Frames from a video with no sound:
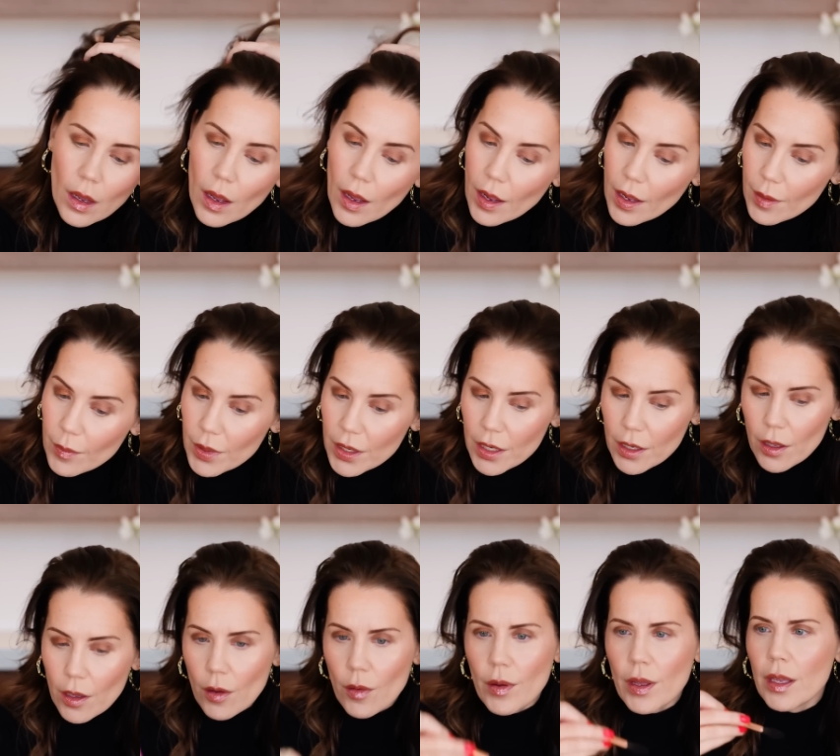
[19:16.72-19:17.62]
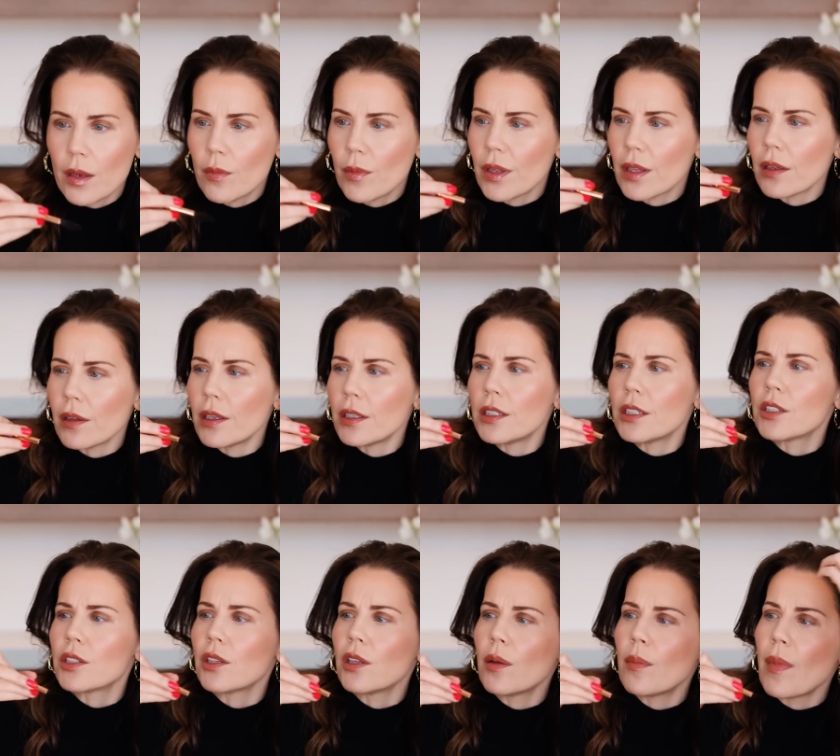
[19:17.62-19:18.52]
I'm gonna go in with
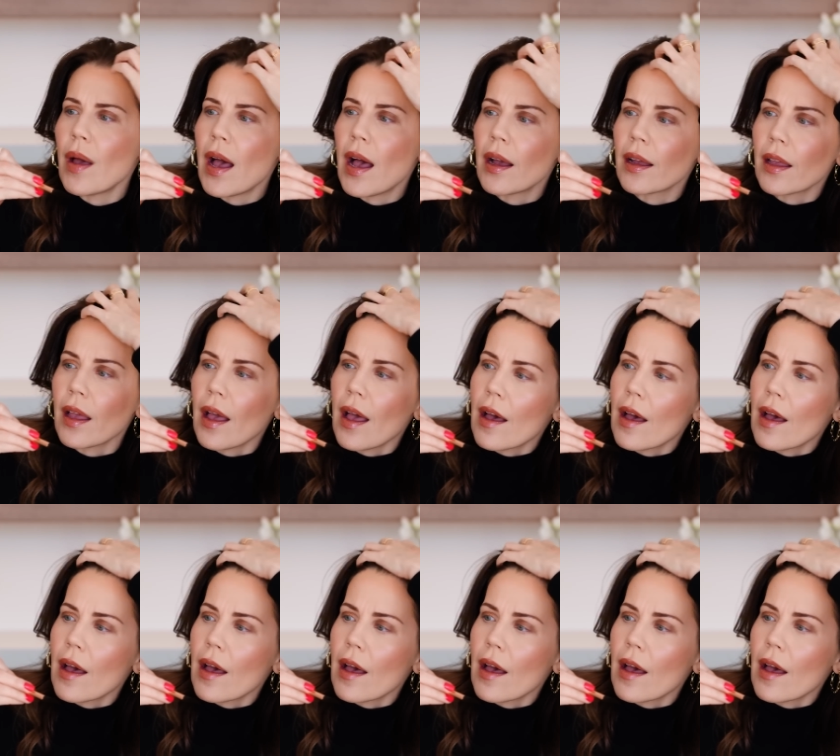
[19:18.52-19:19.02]
Letitia Lamac